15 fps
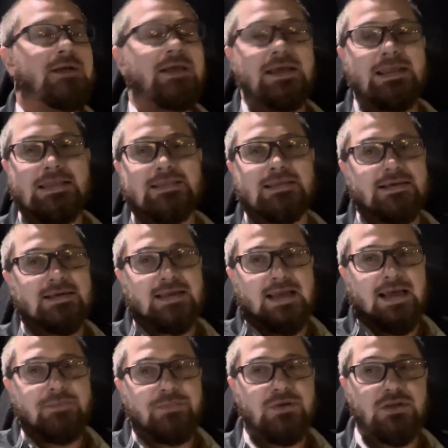Anything could
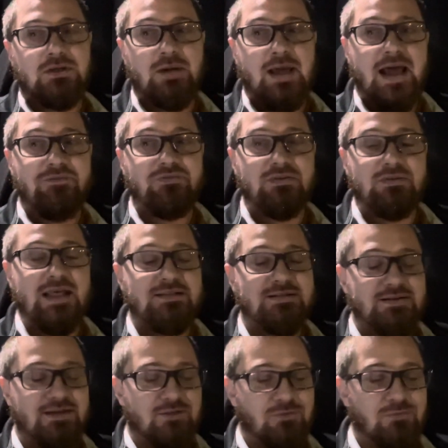happen. You have that's
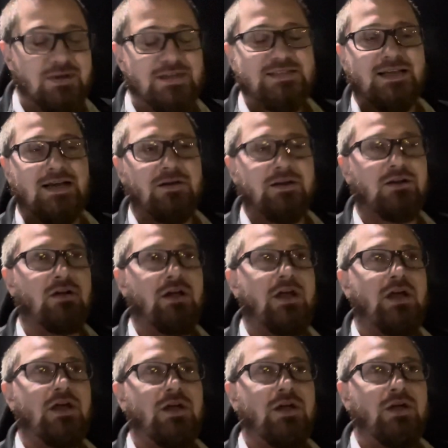another risk out here.
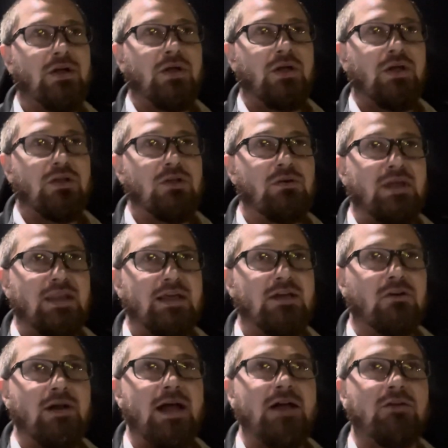You can
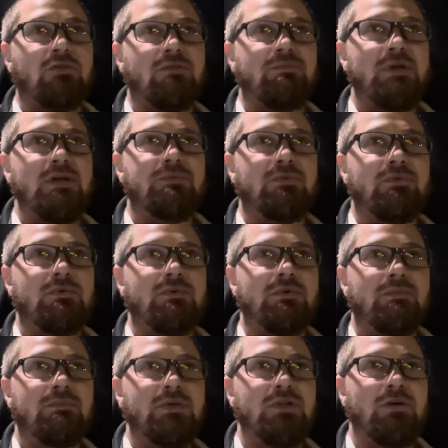interact with people,
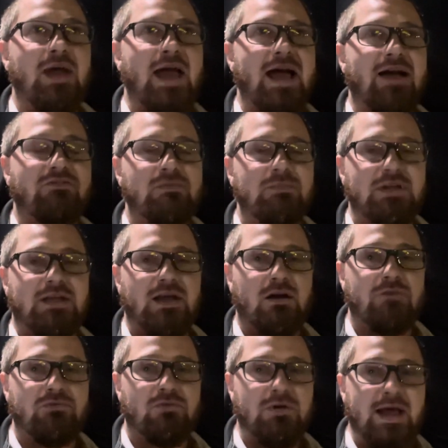but you have to be
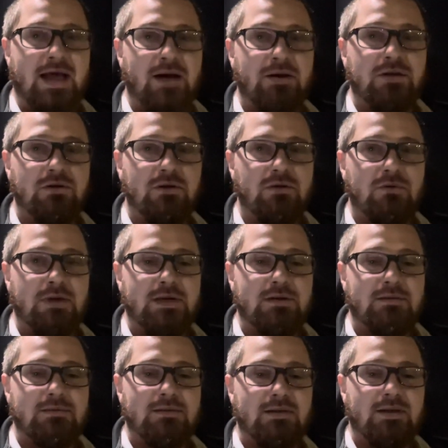careful how you do
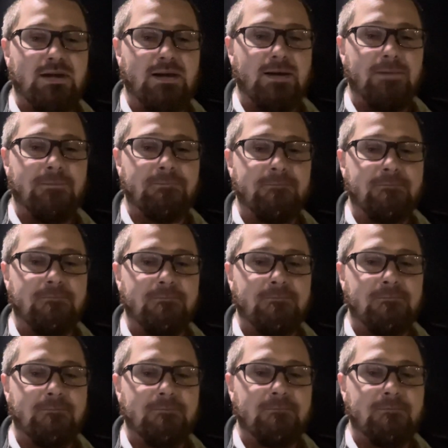it. Um,
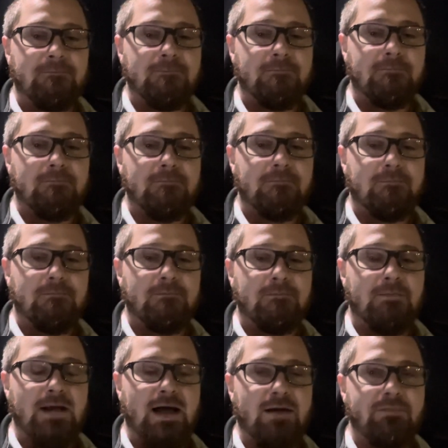
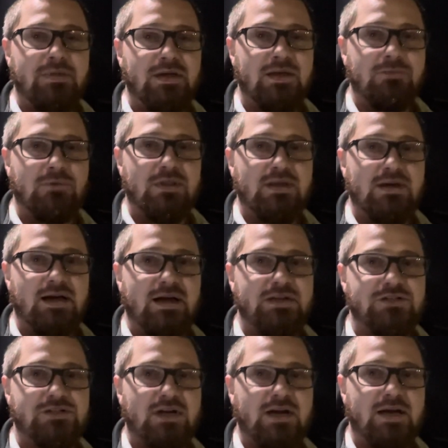not being within eye
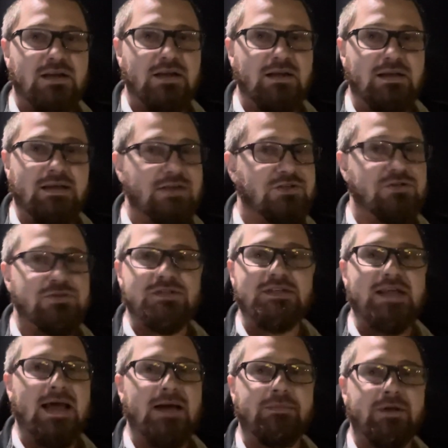shot, it can get you
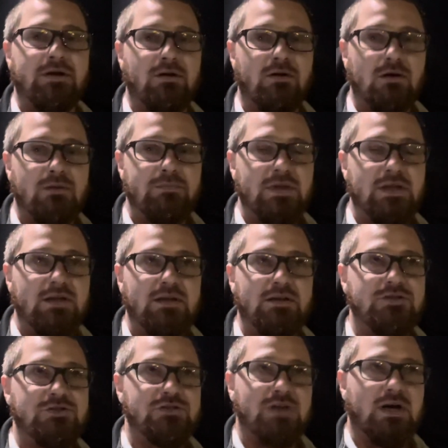stabbed in a heartbeat,
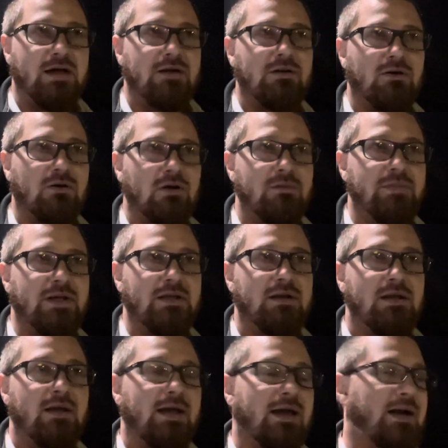get you shot in a heartbeat.
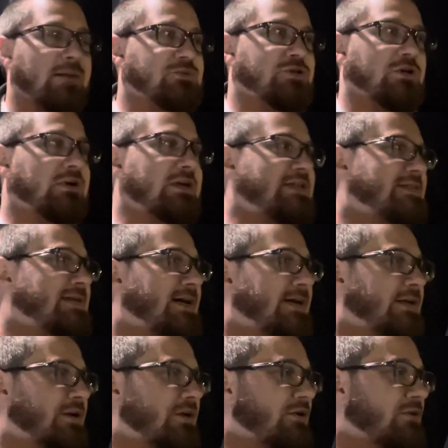And I'm sure he's not
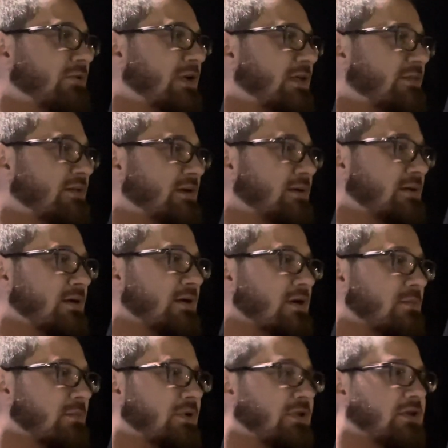going to do anything,
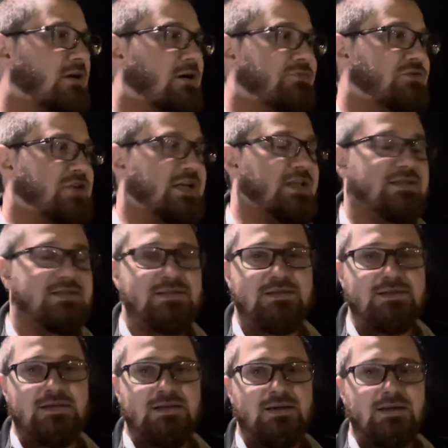but in the off chance
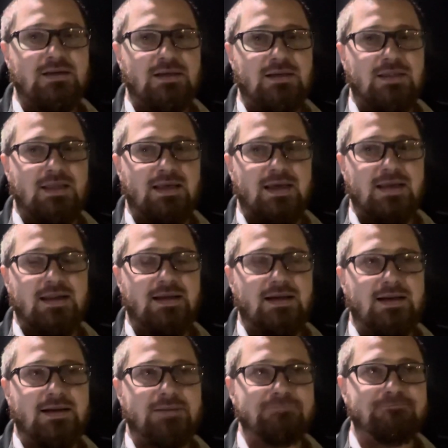that
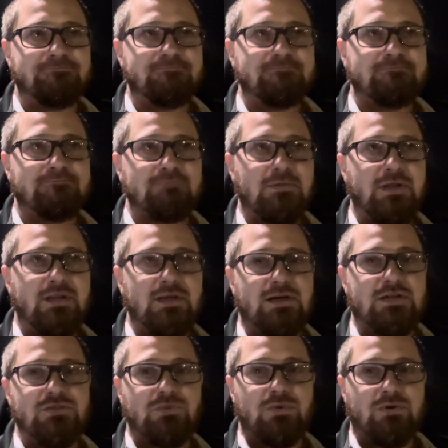um, he
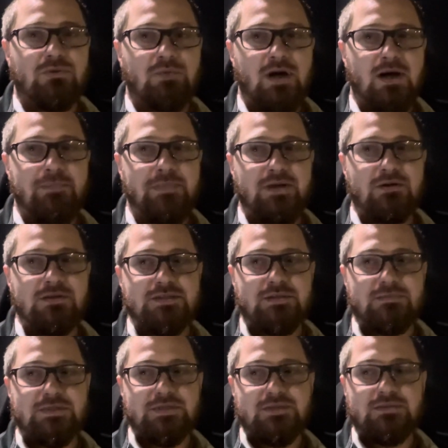does want to rob me or
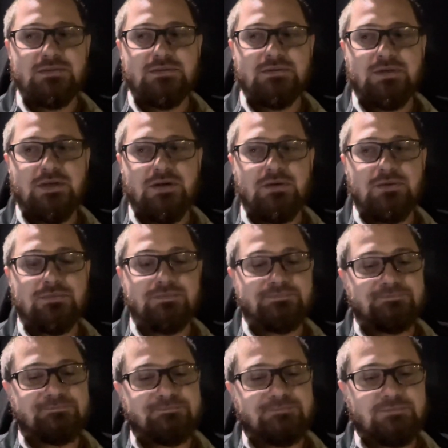something, you know,
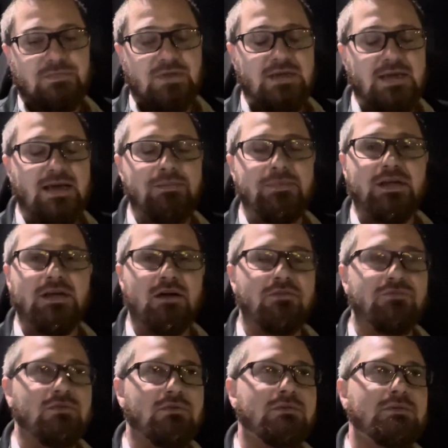you got to be careful